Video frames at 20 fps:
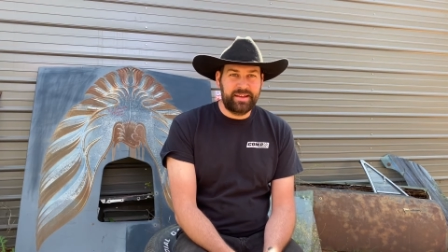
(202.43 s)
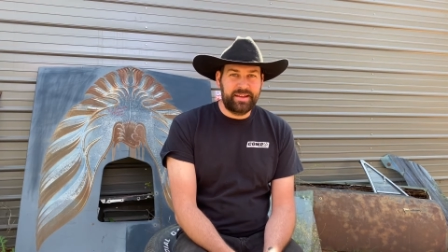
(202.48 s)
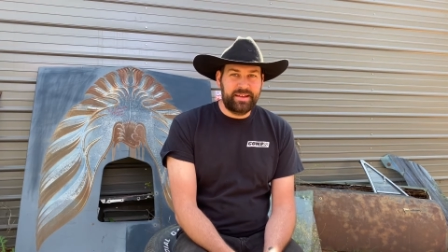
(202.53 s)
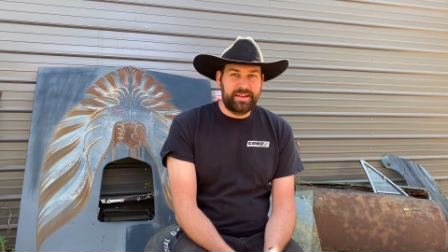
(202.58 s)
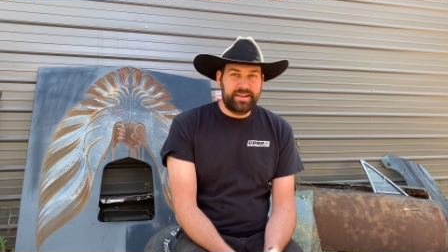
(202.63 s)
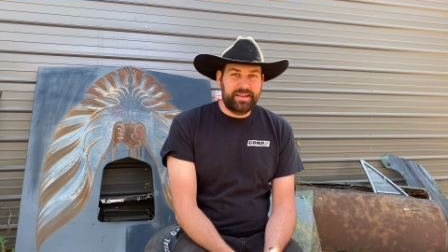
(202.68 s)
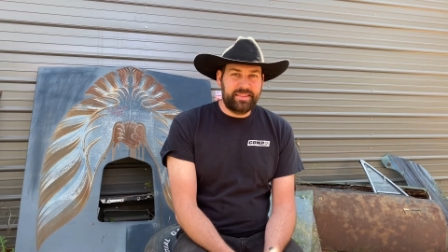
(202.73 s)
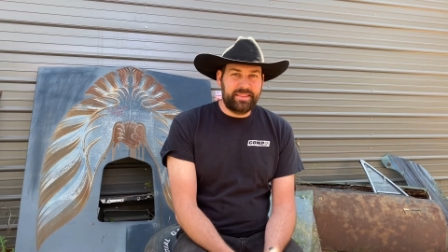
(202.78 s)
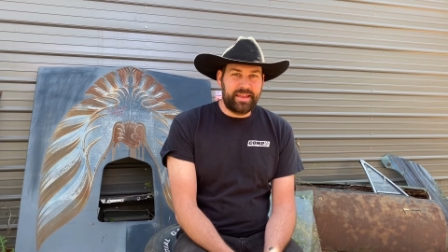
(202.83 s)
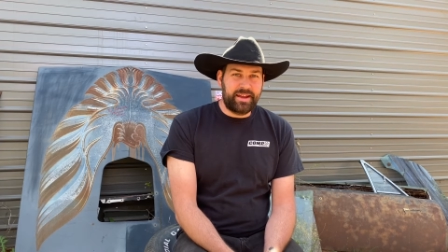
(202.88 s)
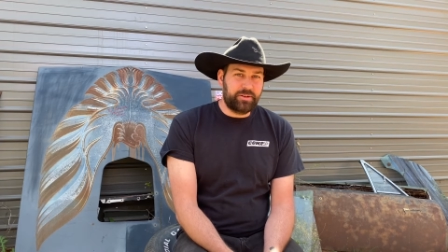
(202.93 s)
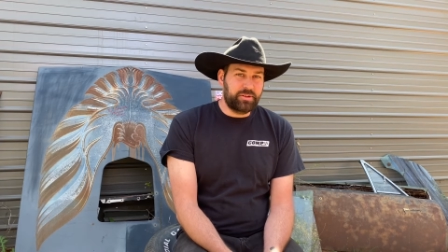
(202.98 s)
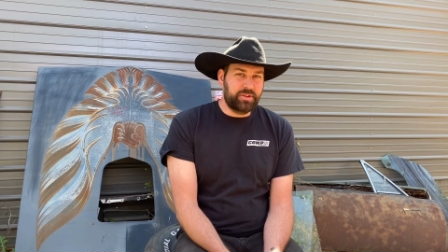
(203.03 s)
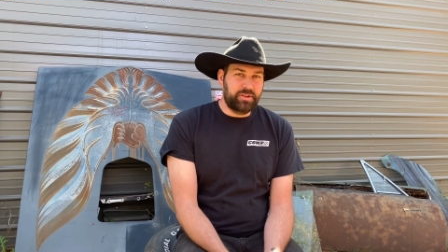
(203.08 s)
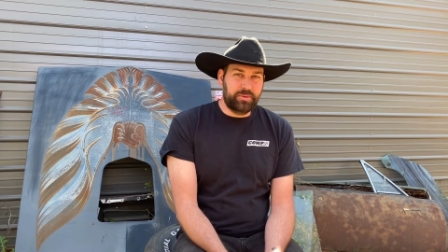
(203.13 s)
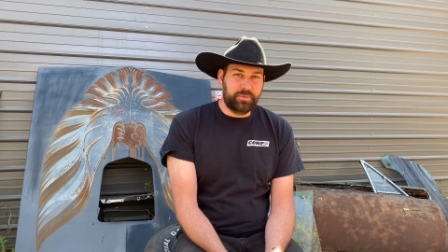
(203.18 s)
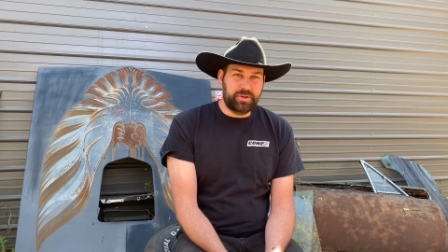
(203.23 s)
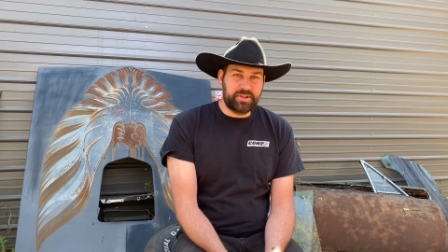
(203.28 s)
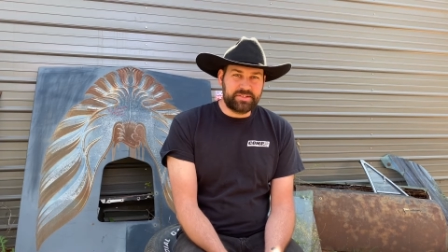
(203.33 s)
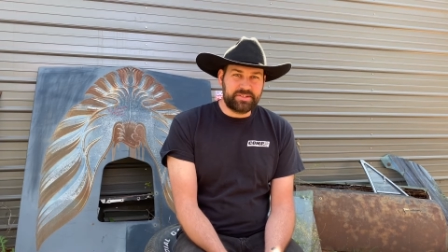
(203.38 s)
that really
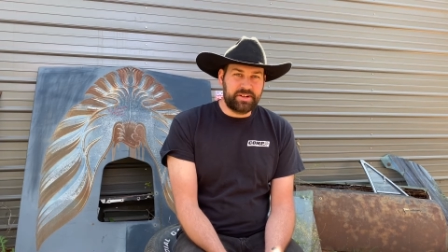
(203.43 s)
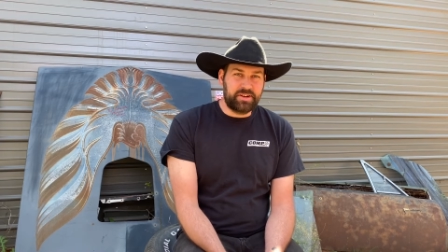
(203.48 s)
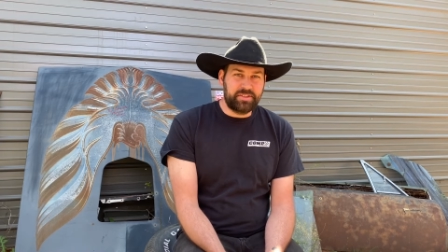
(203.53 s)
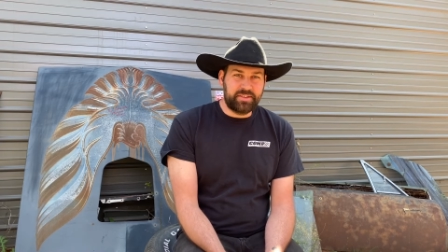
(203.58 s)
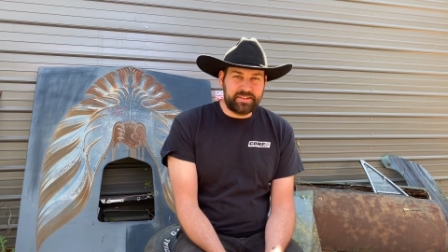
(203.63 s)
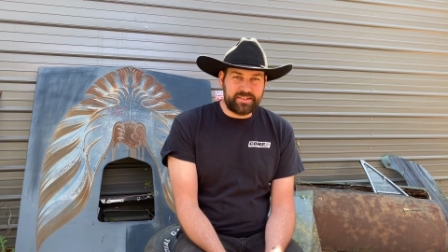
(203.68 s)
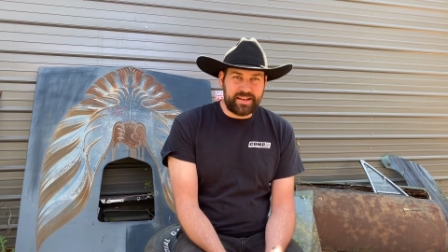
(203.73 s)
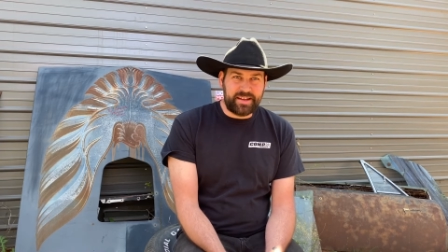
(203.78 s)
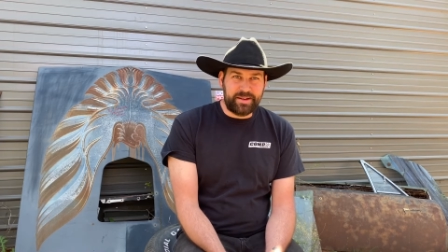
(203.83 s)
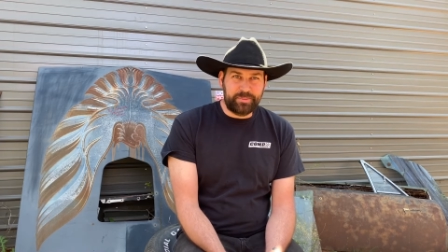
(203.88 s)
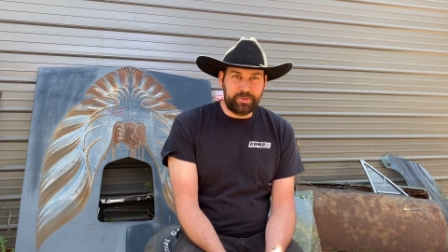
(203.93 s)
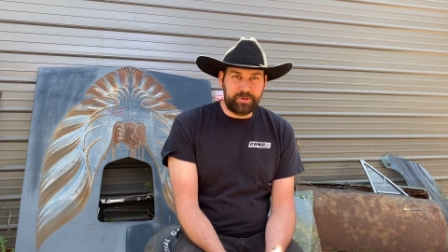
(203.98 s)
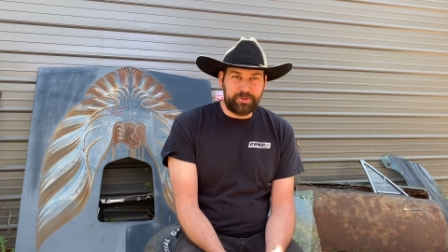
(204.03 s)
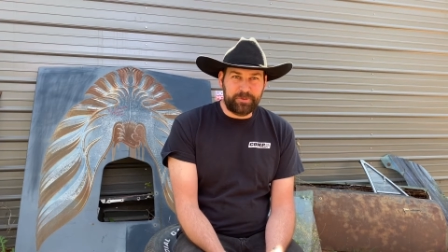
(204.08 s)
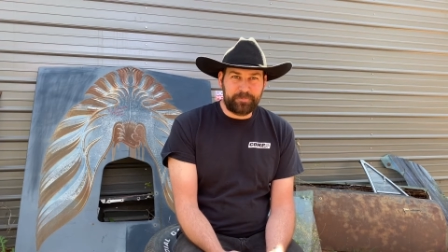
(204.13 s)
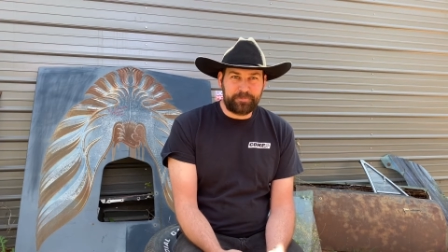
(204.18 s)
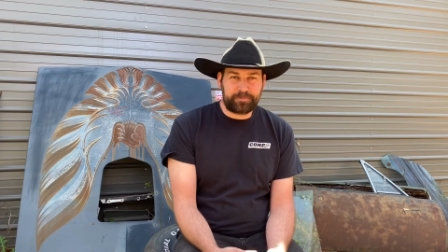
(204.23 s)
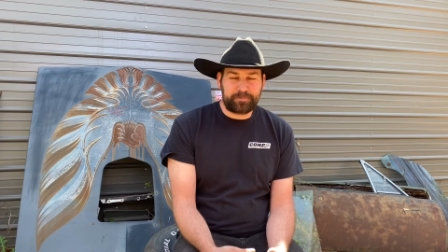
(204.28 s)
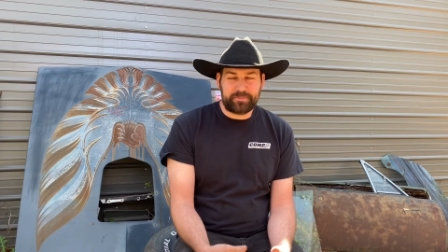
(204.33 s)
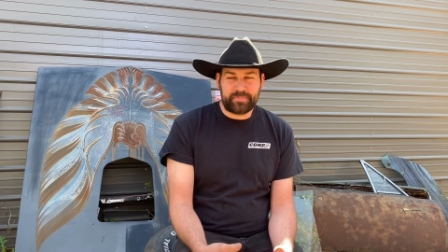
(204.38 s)
wasn't on the table.
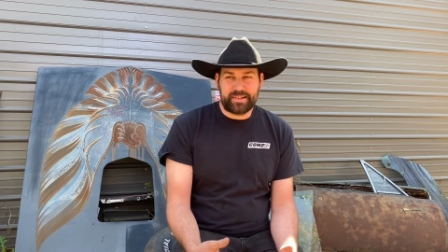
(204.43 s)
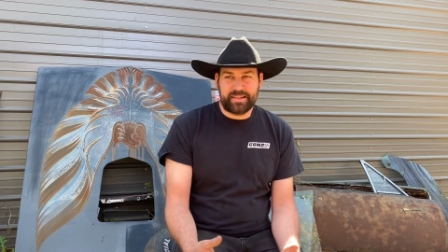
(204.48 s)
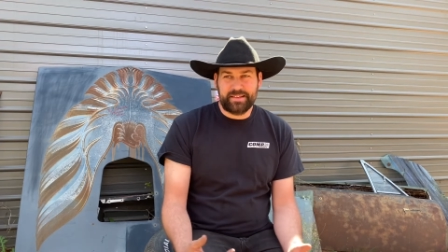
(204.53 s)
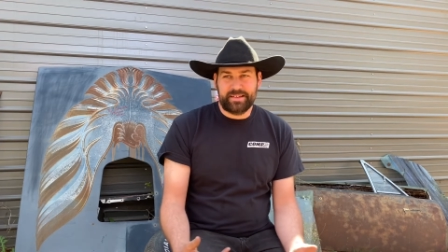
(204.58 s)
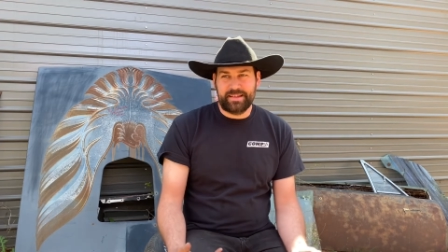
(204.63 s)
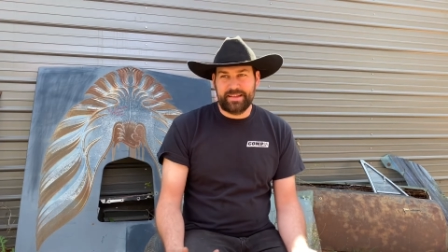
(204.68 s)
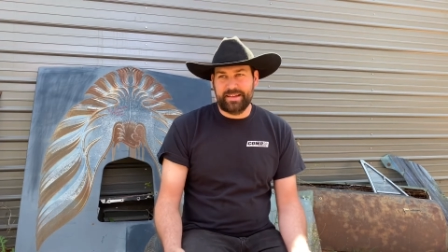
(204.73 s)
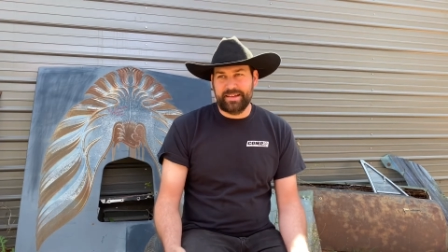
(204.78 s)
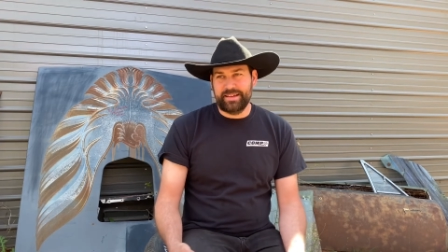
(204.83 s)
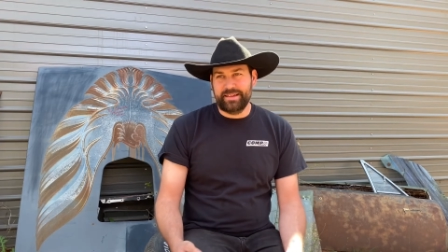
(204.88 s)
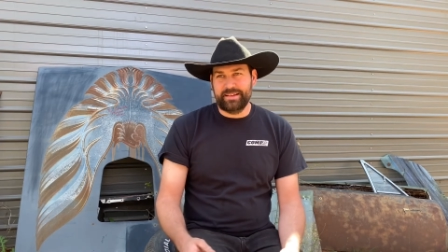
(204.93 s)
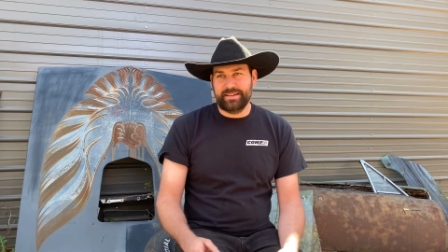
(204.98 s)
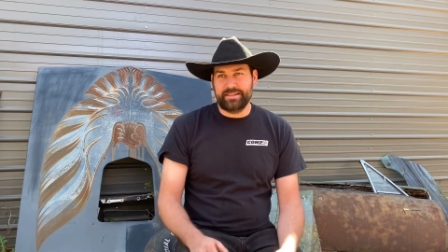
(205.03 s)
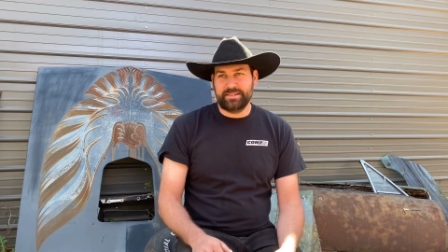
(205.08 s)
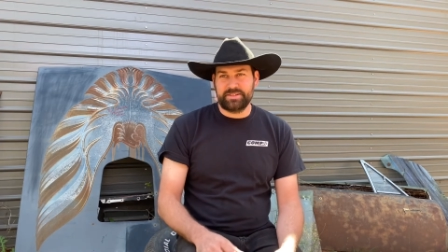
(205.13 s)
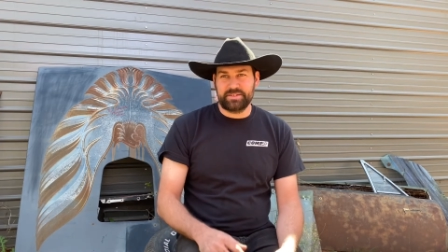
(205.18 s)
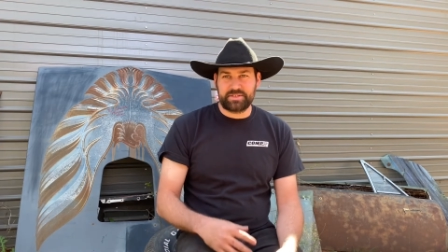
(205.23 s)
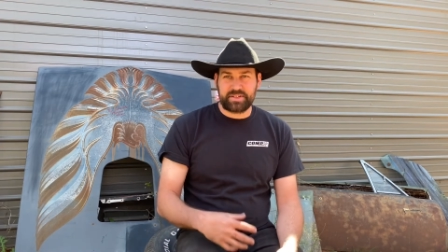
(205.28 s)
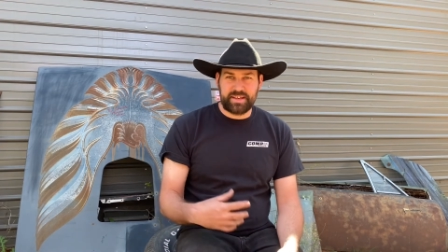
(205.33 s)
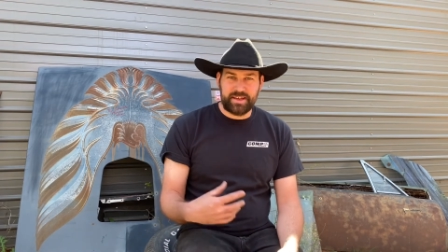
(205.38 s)
And I
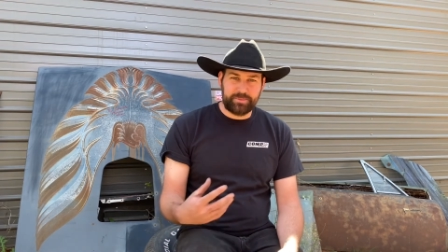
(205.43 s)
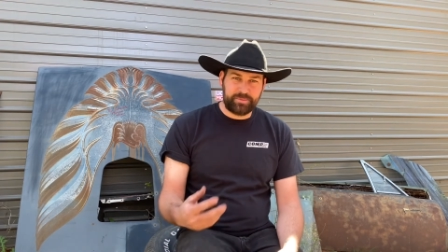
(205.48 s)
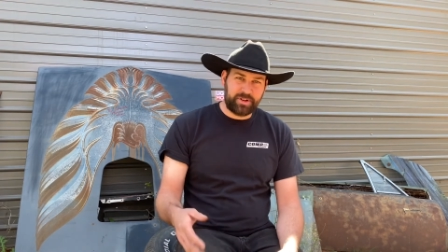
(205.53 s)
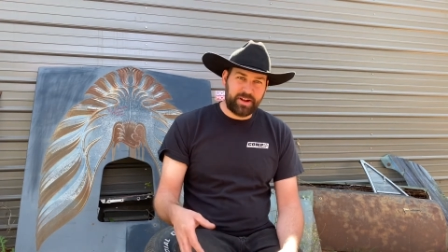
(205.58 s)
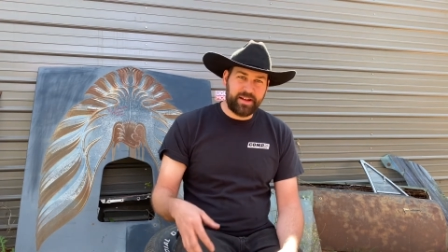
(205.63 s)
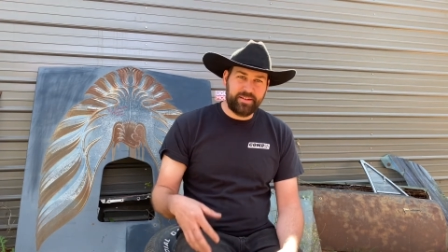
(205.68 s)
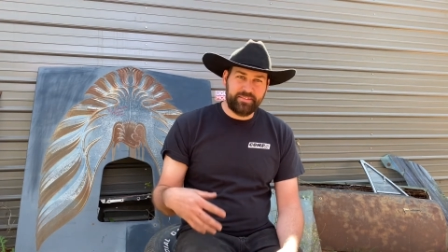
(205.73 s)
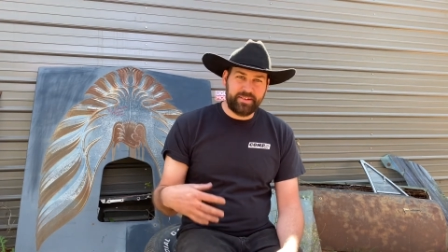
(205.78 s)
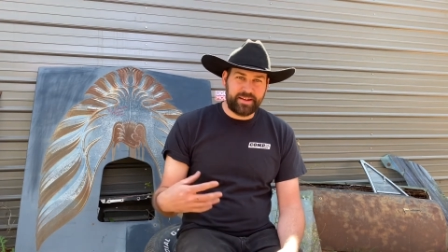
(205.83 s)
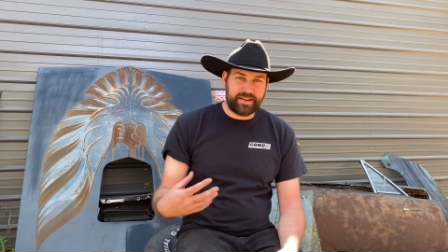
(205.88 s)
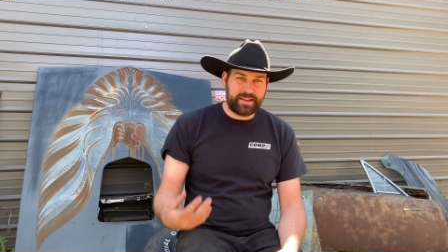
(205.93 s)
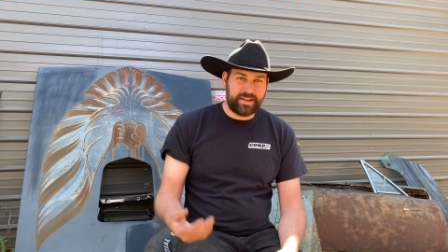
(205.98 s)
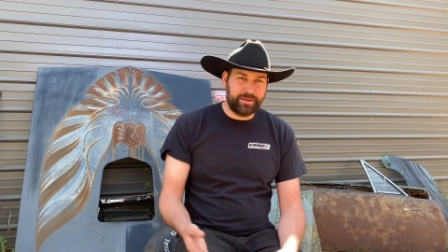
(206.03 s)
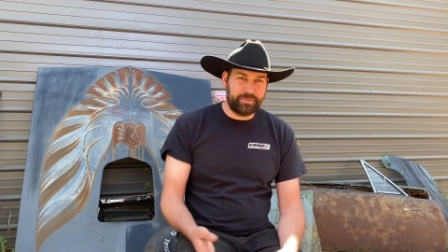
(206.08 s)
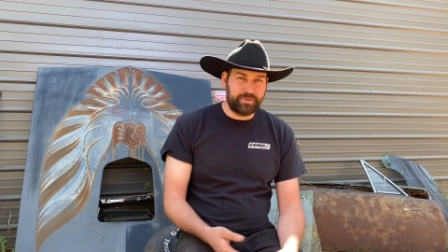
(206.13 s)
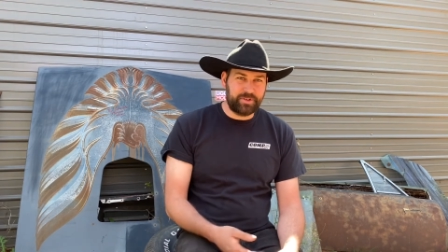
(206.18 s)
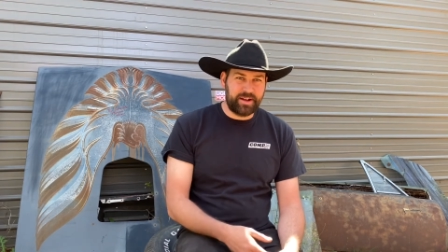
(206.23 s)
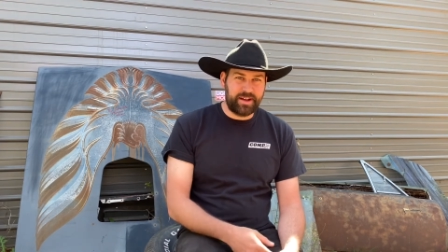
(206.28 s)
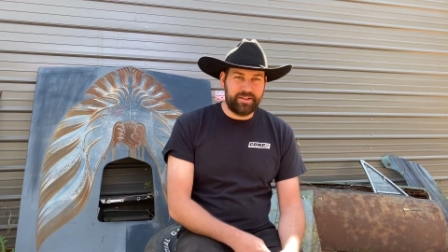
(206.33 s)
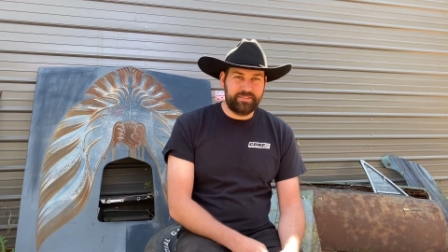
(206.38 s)
just kept driving
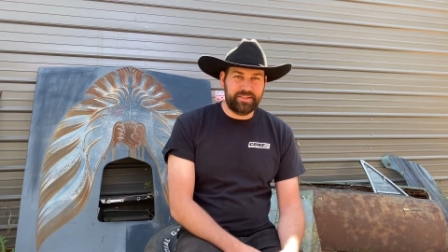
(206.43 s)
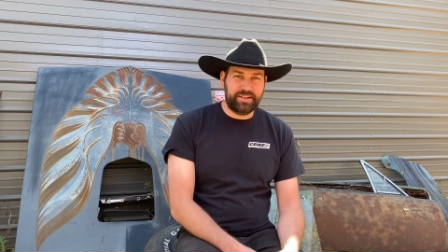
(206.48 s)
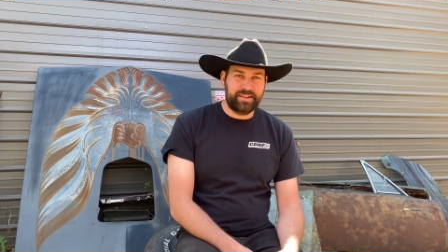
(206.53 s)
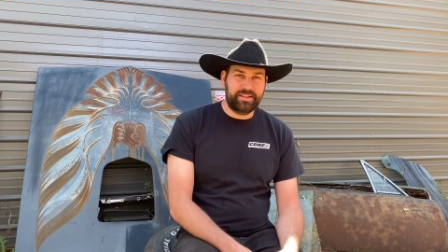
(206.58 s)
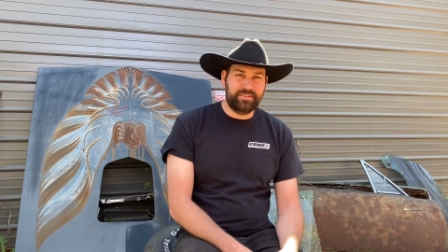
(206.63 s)
it.